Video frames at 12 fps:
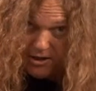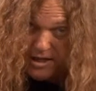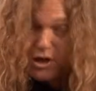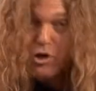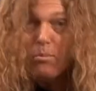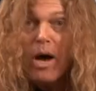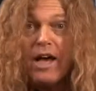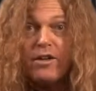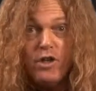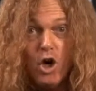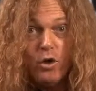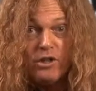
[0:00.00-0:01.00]
Now you might
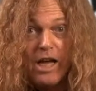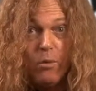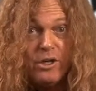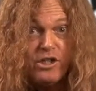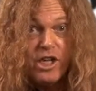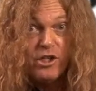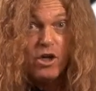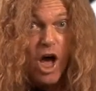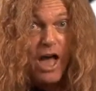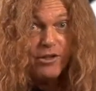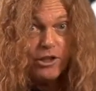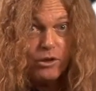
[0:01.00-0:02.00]
have noticed how we did
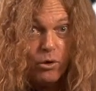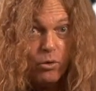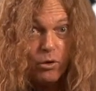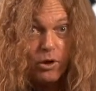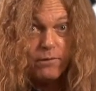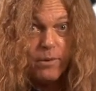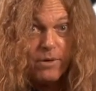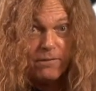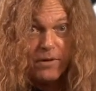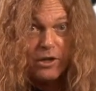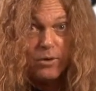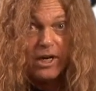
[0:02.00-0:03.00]
not detour from the
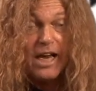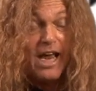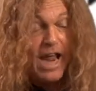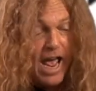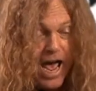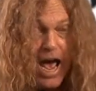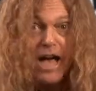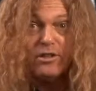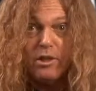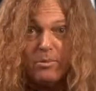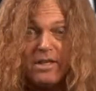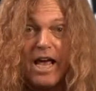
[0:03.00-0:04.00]
fingering. It has
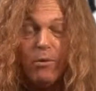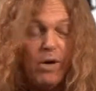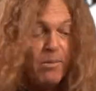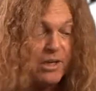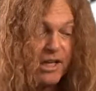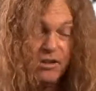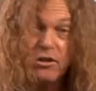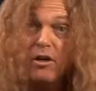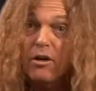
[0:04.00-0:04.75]
to be that way because